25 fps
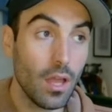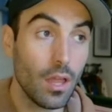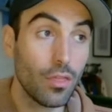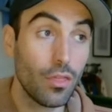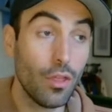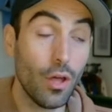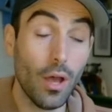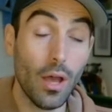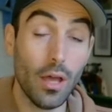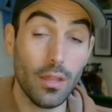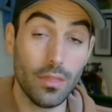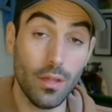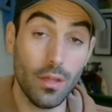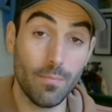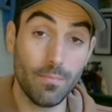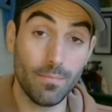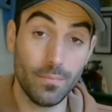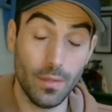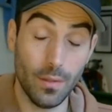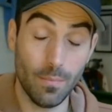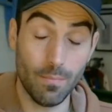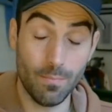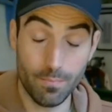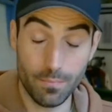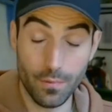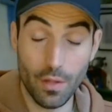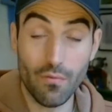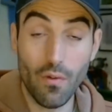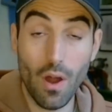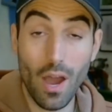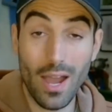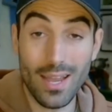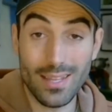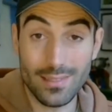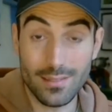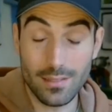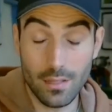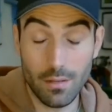
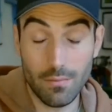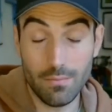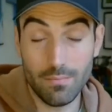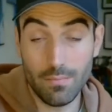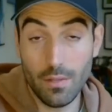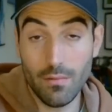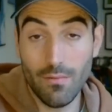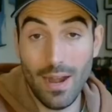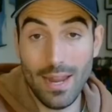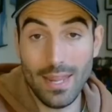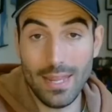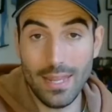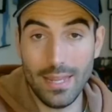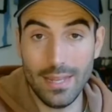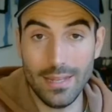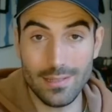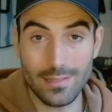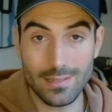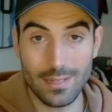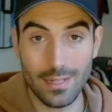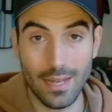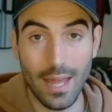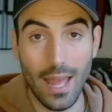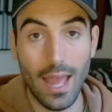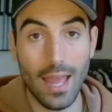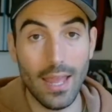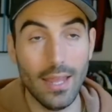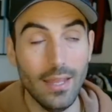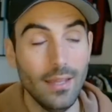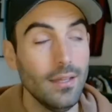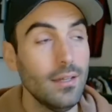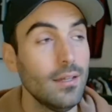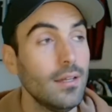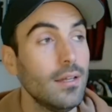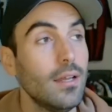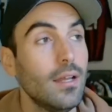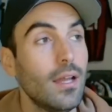the rate he is today,